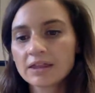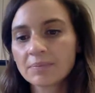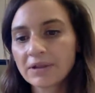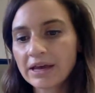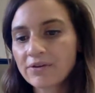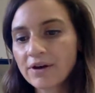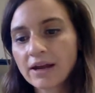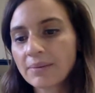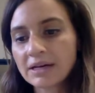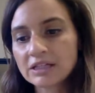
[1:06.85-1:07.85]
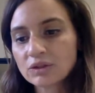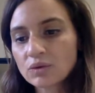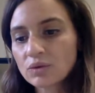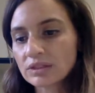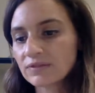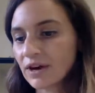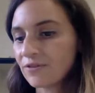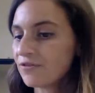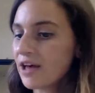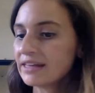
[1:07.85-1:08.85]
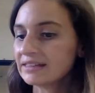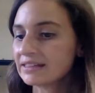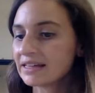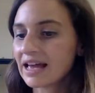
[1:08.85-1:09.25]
the playground at my school is very fun.